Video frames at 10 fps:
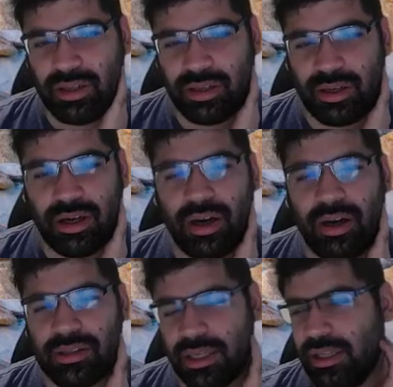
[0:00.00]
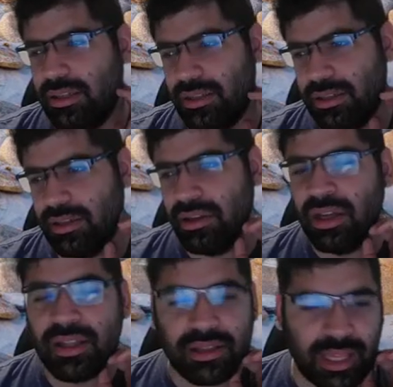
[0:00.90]
Oh, okay.
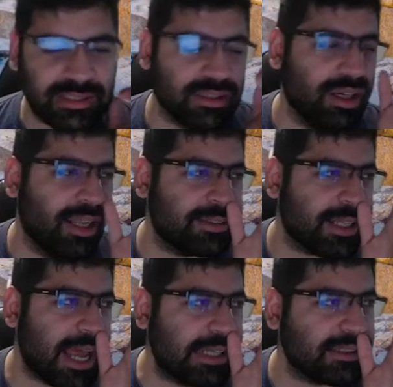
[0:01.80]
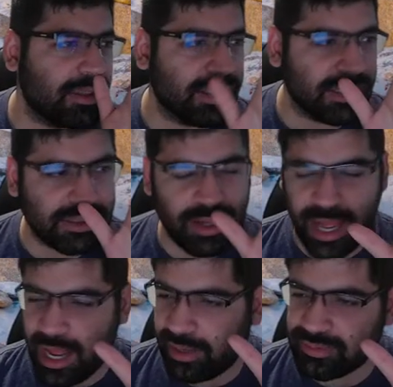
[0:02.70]
That's good. It's as long as you
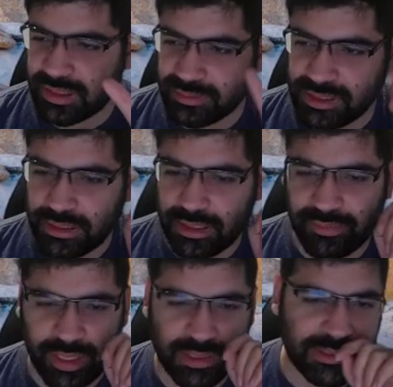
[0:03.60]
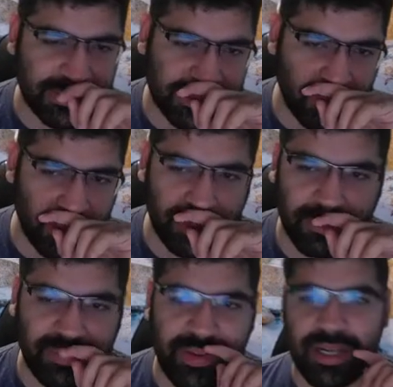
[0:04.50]
have some certifications, going to
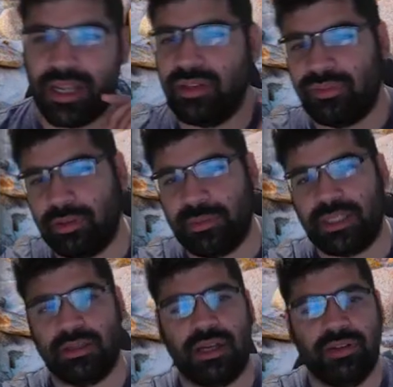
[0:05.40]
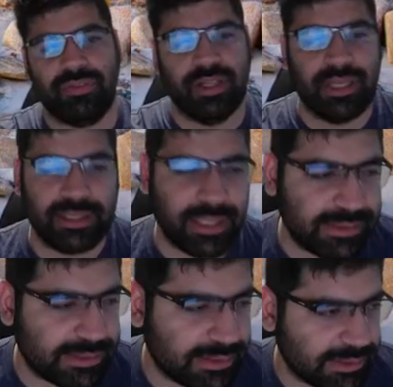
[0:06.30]
be very helpful, man. I feel like
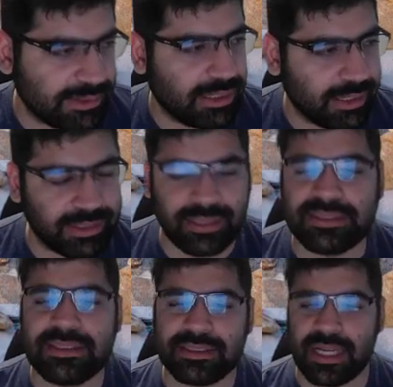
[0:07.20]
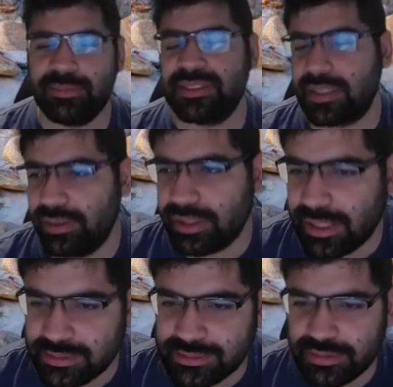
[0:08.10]
that's, at least in cybersecurity,
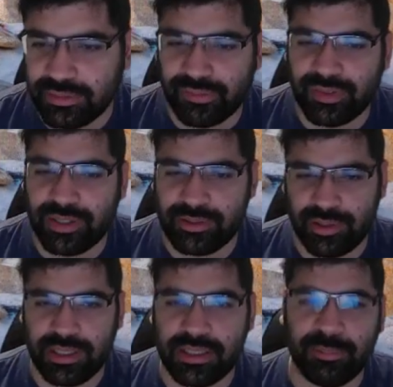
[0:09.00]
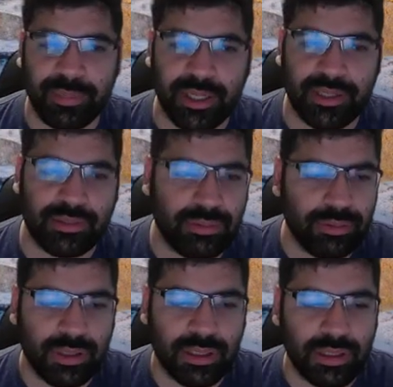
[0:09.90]
that's a different trend compared
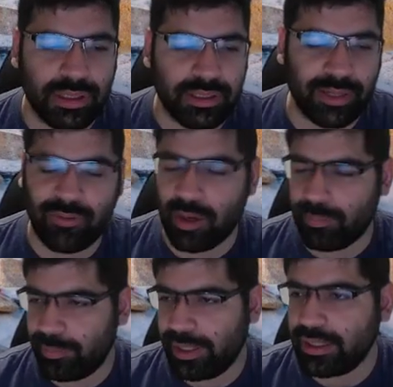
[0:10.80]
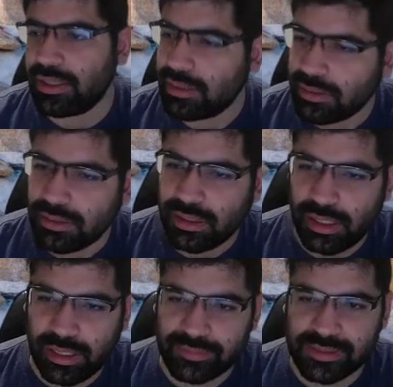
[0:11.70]
to development
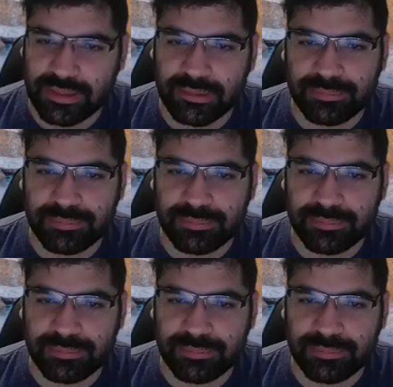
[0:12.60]
I've seen,